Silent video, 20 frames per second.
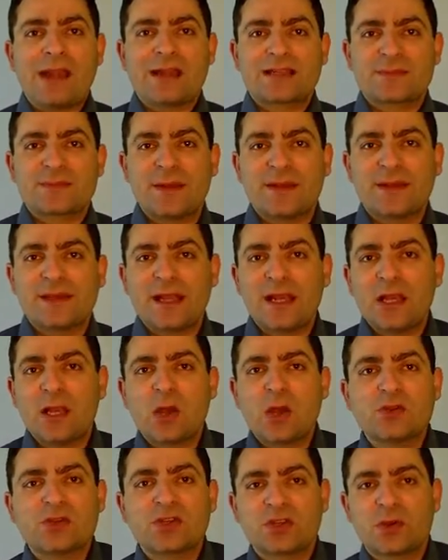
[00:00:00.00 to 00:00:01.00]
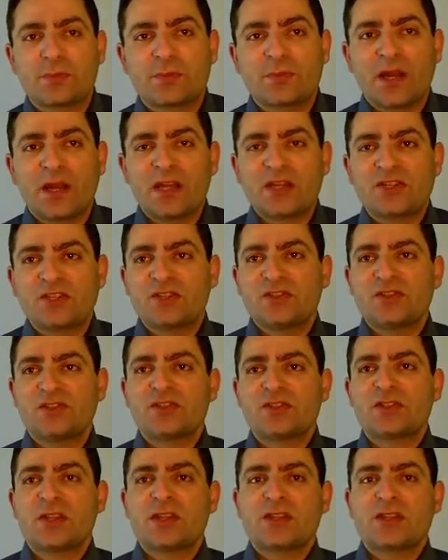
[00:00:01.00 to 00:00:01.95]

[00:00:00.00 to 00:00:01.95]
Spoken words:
arithmetic and logic operations,